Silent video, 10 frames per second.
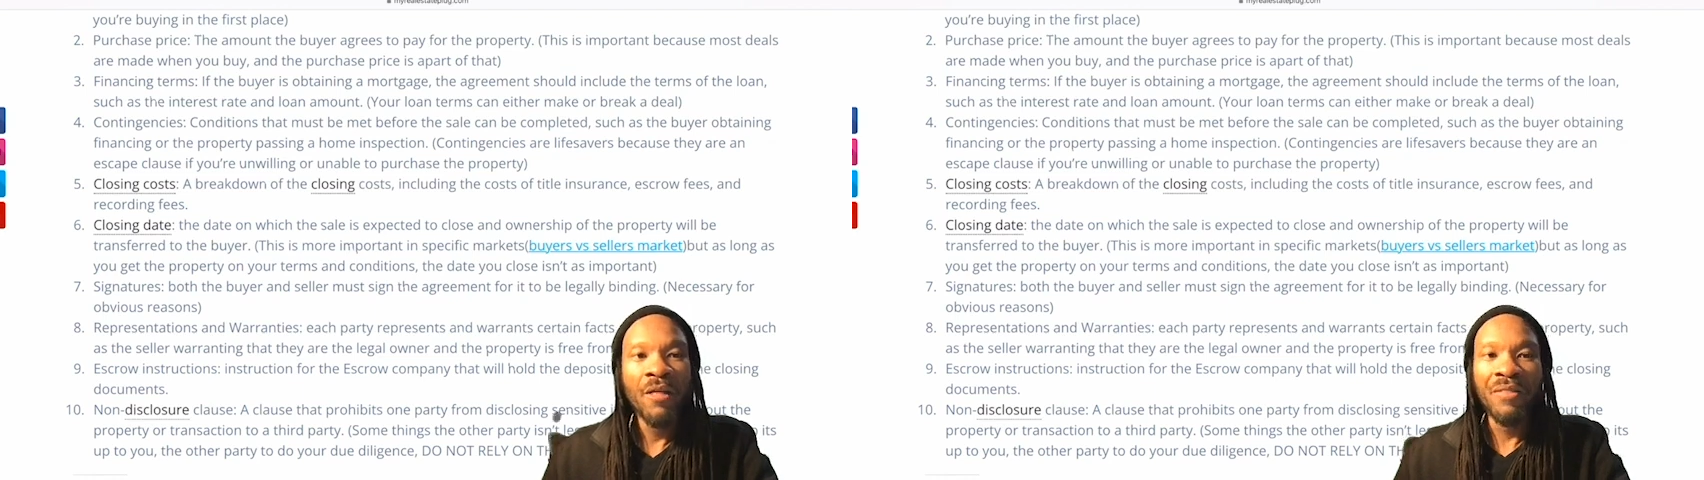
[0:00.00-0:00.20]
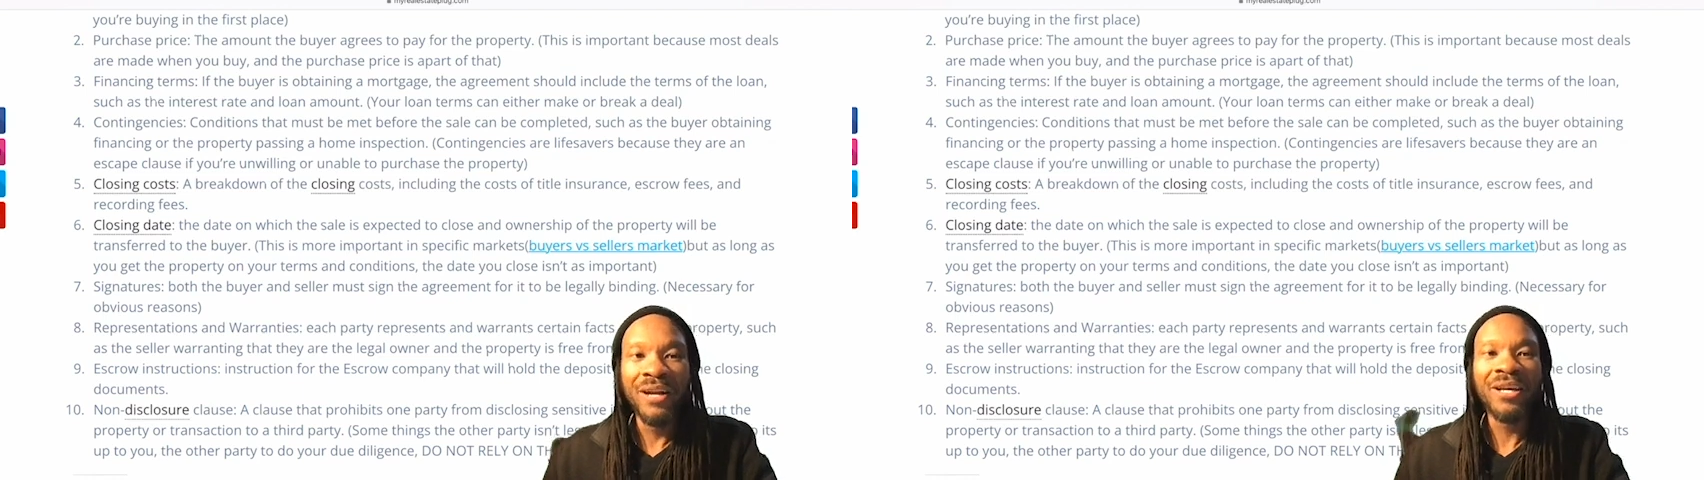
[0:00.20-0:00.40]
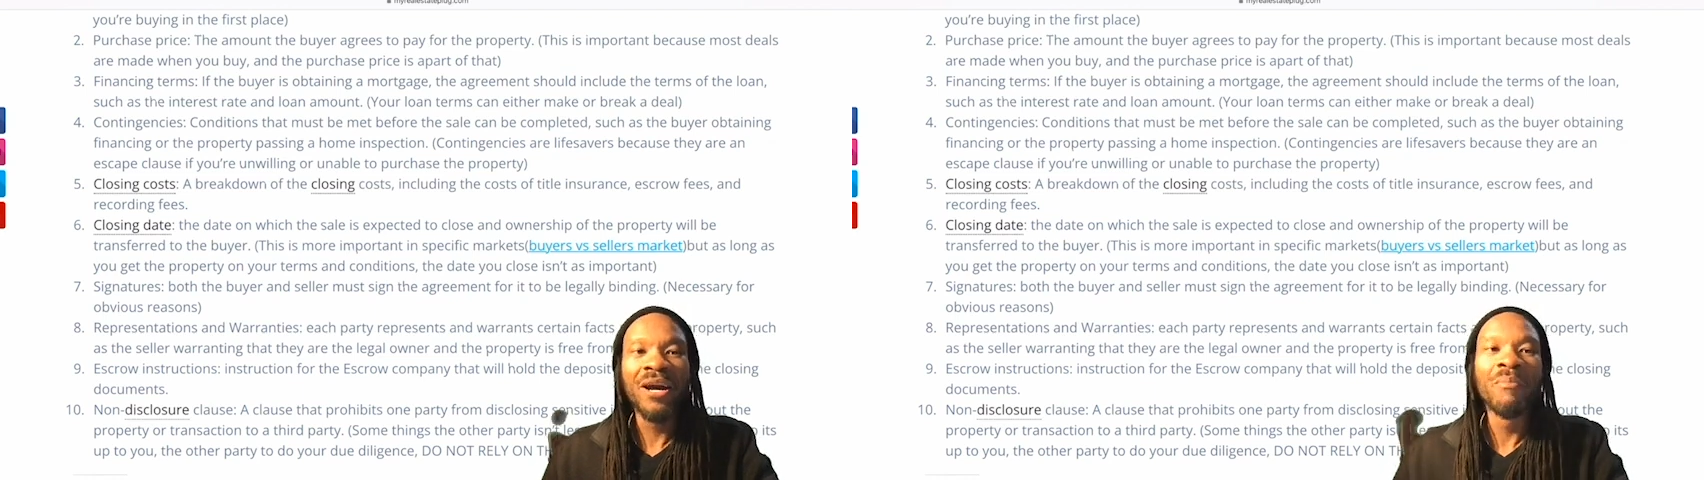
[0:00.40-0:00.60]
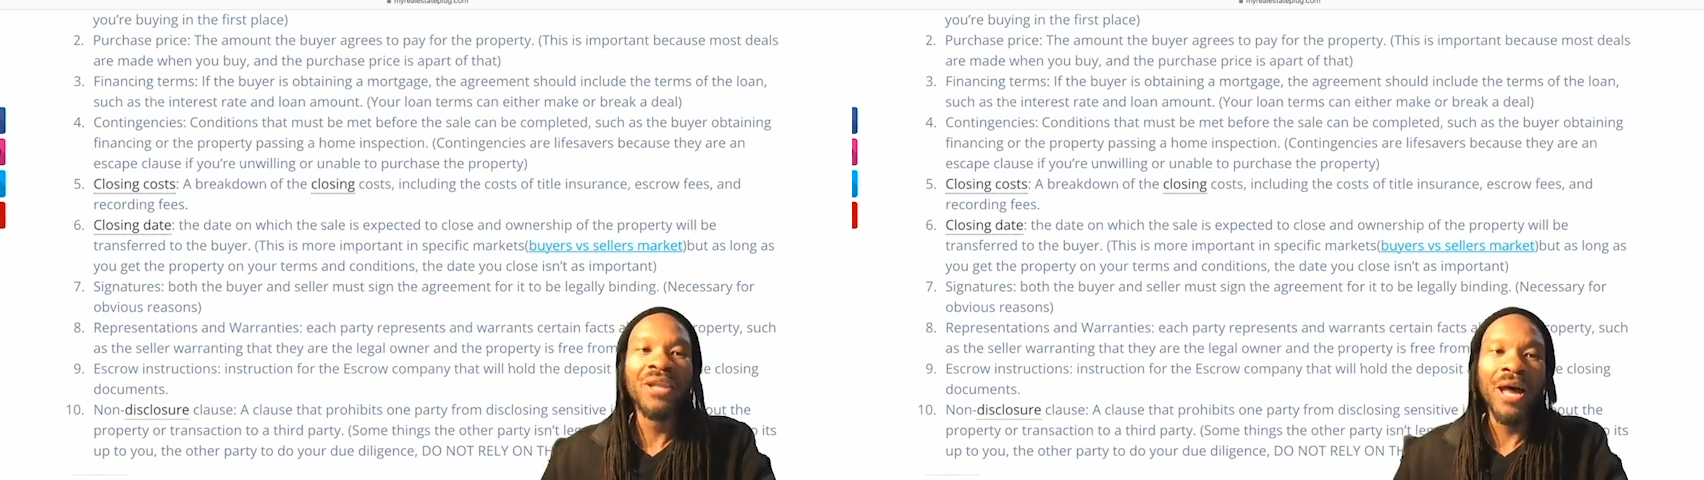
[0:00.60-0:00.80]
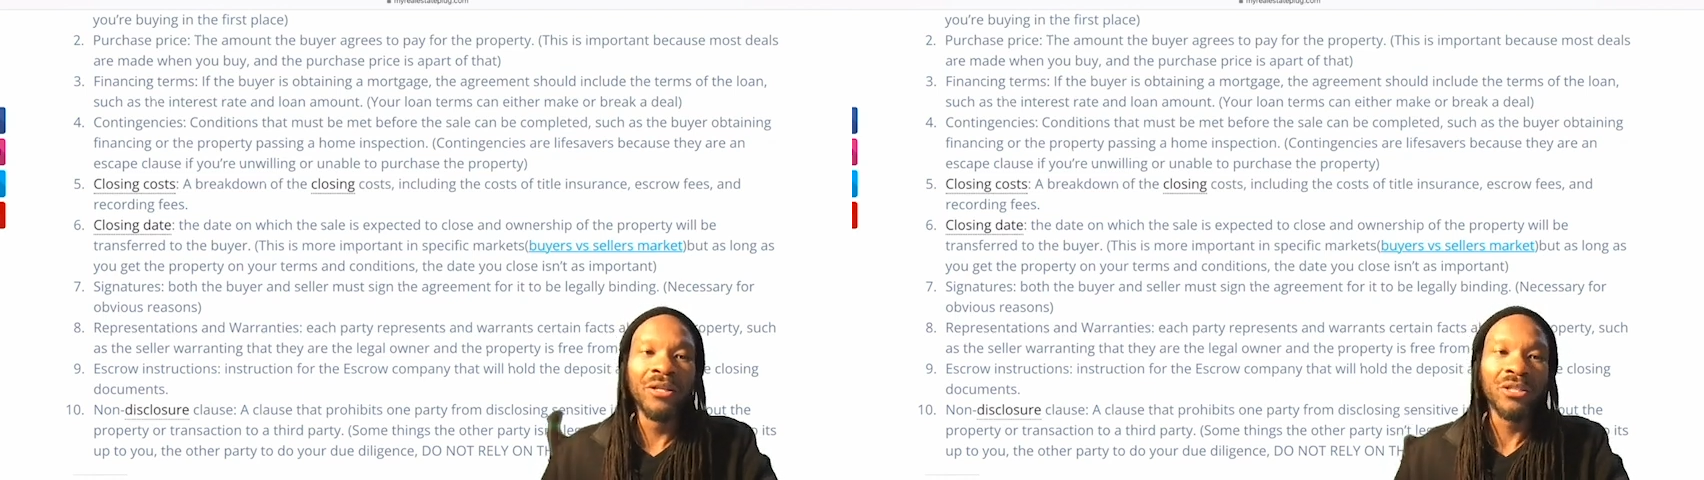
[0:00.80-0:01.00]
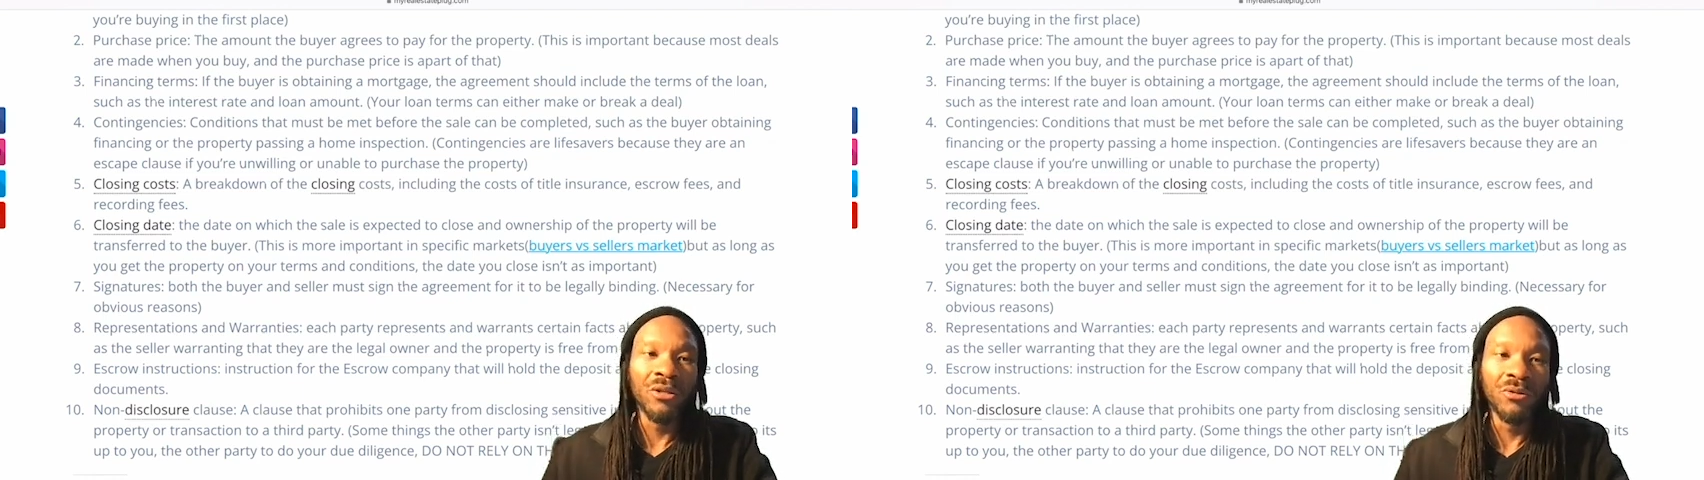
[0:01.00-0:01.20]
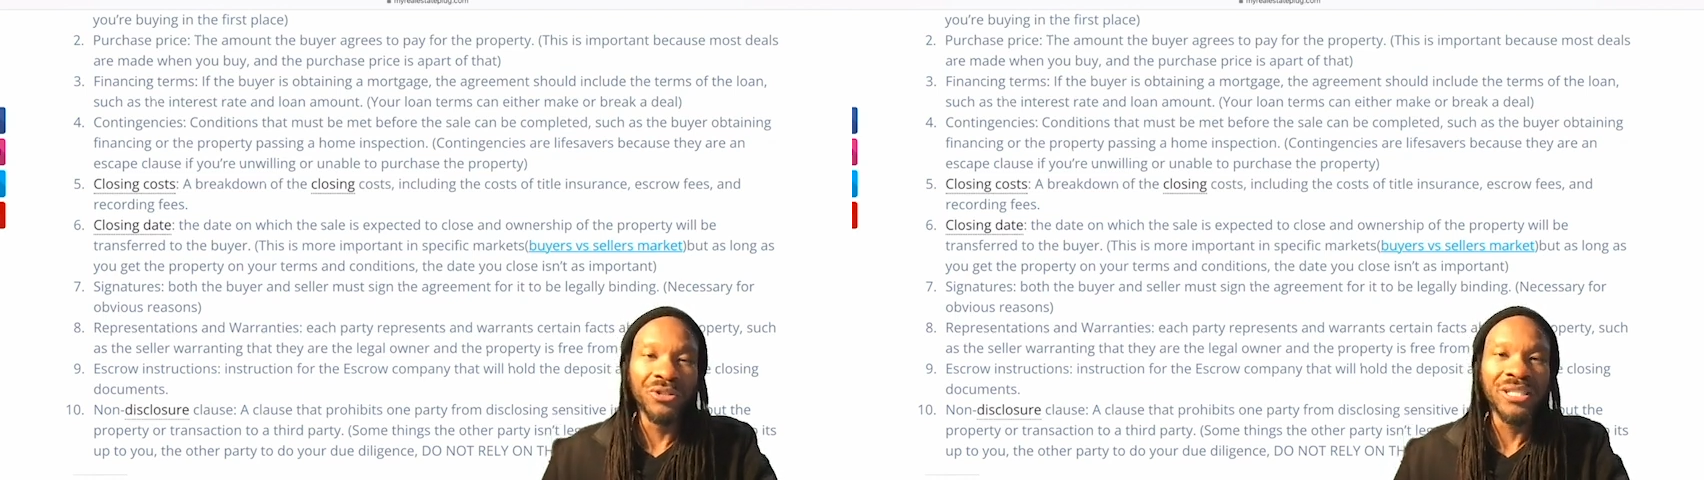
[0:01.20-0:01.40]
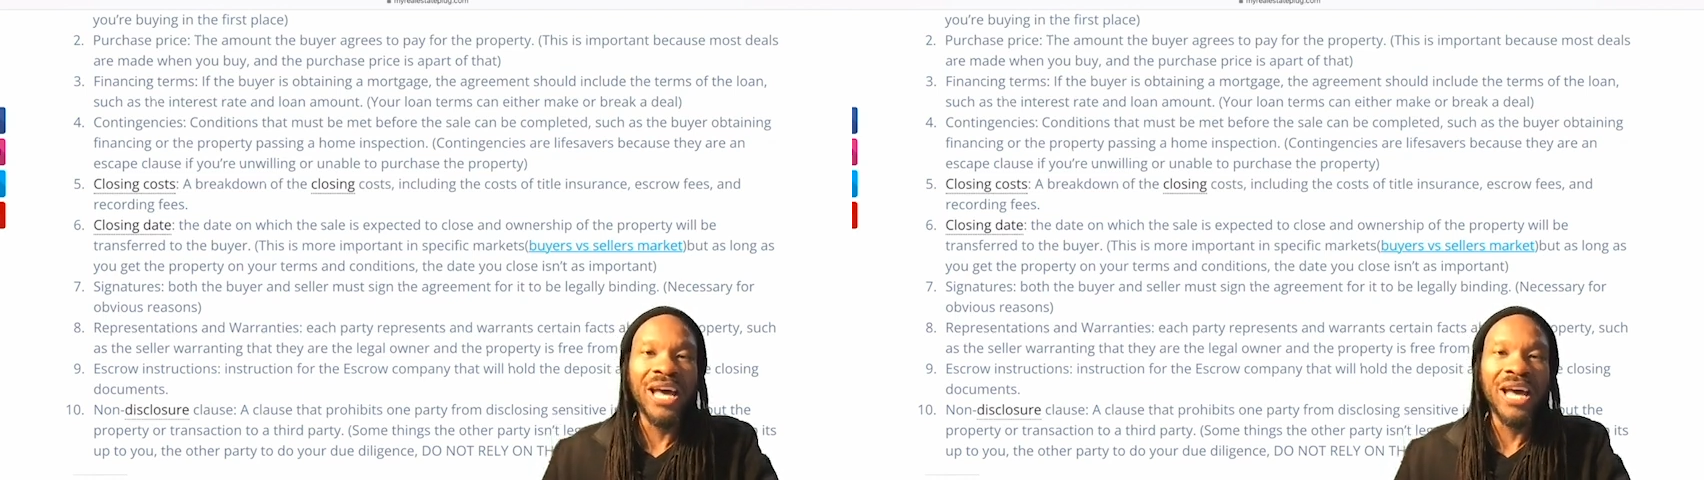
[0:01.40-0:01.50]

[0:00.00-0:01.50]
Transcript: Then come the non-disclosures.